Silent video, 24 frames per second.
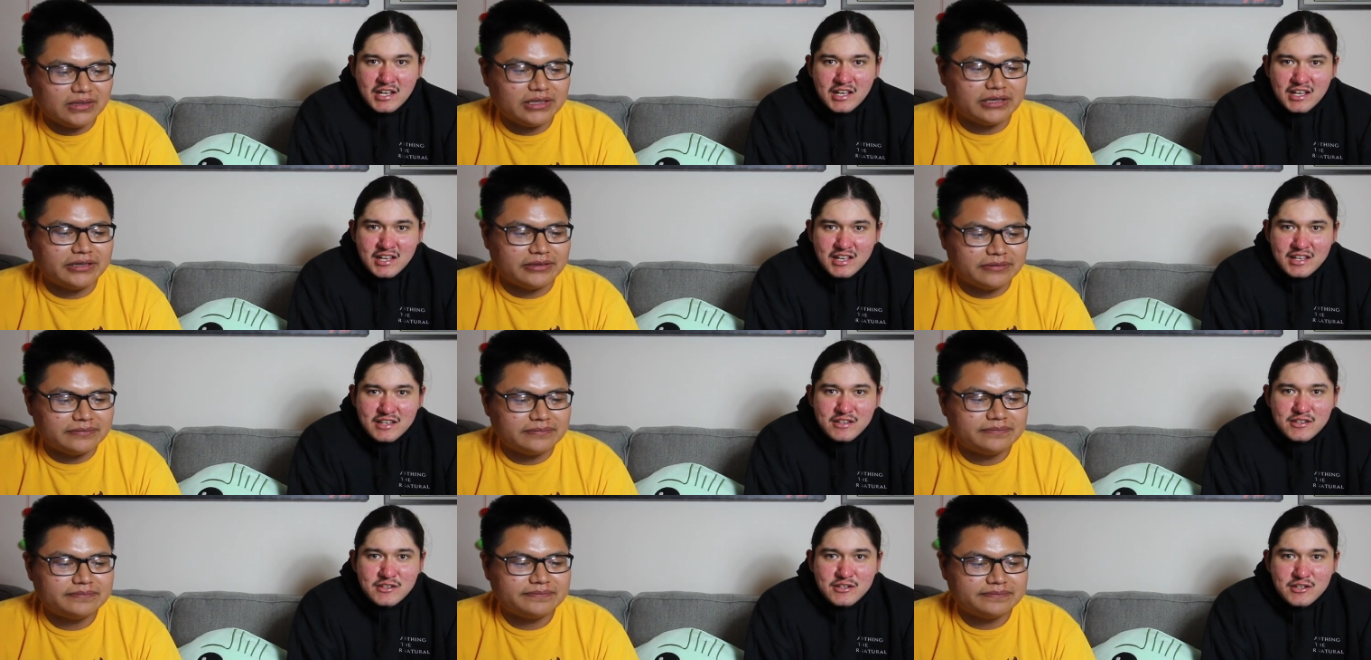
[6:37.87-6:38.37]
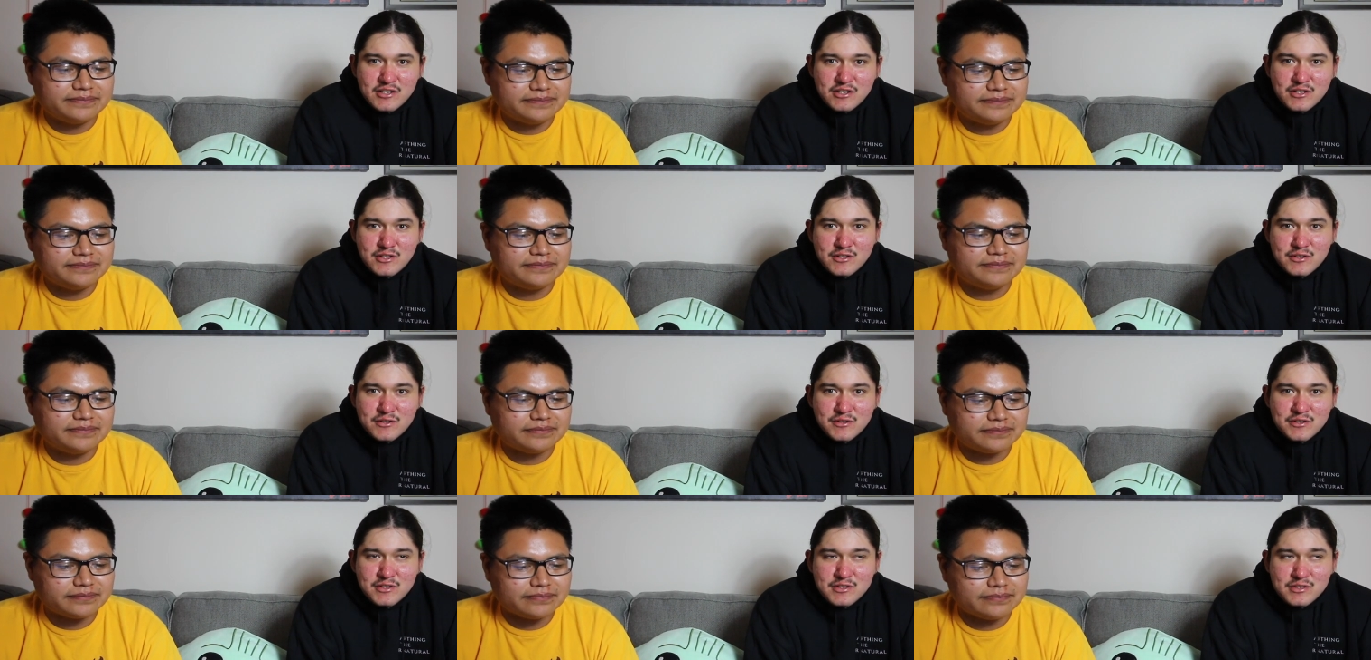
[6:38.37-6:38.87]
Speaker 1: Yeah. You
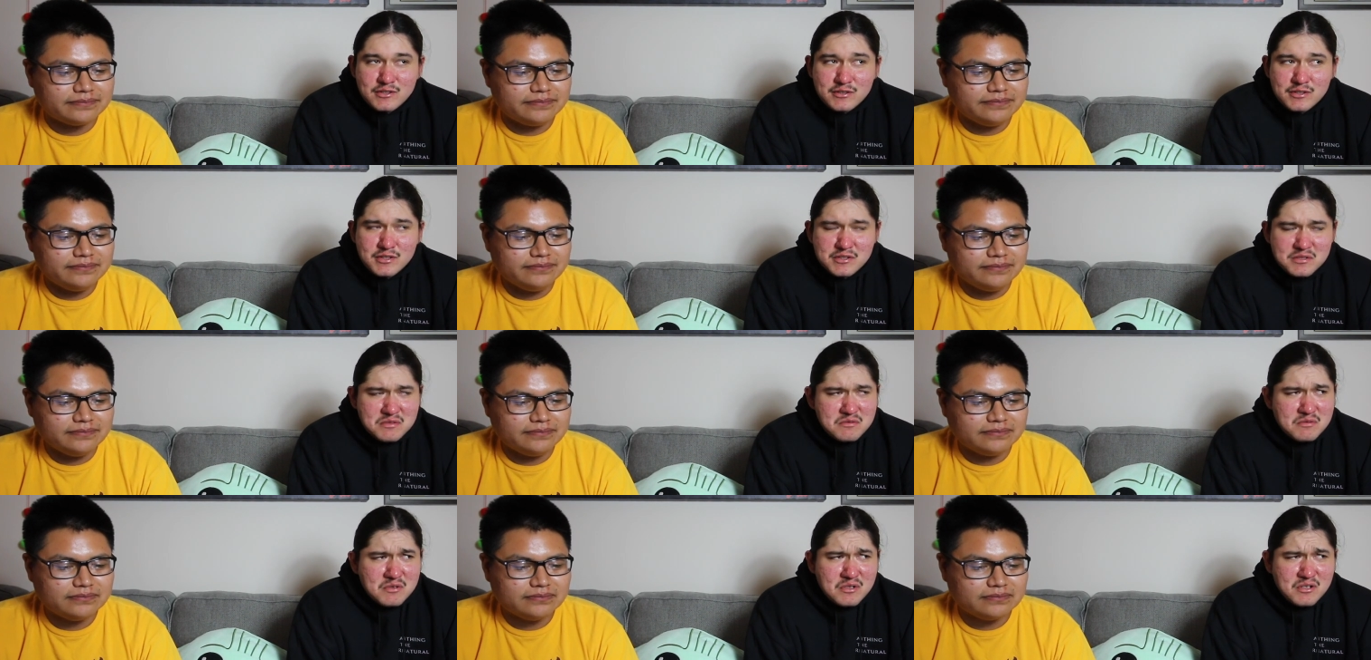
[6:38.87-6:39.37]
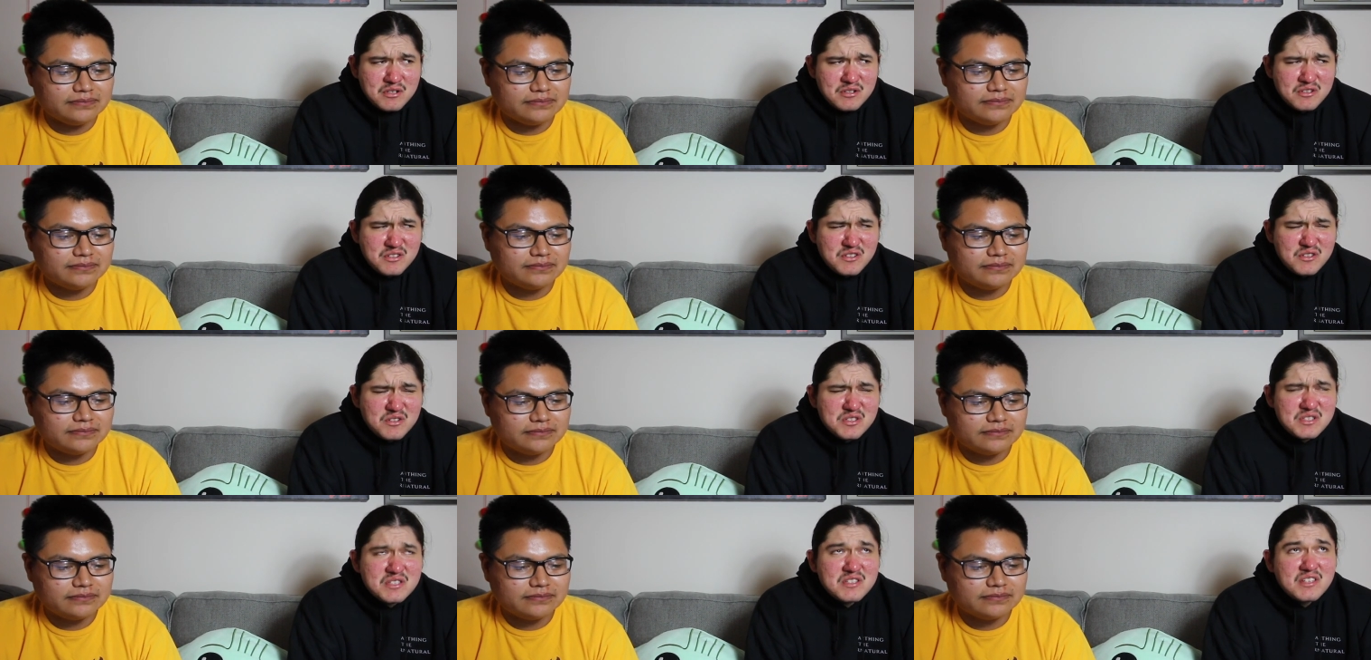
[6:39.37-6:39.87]
know, you you know
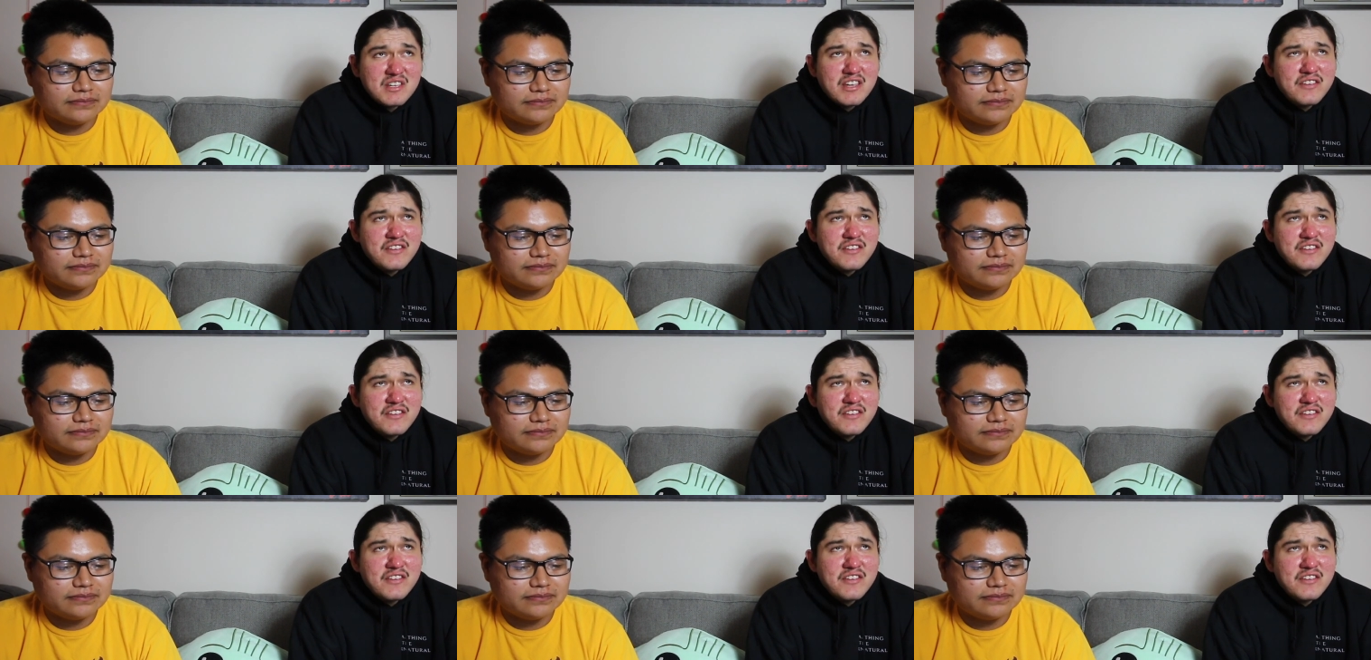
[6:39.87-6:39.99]
you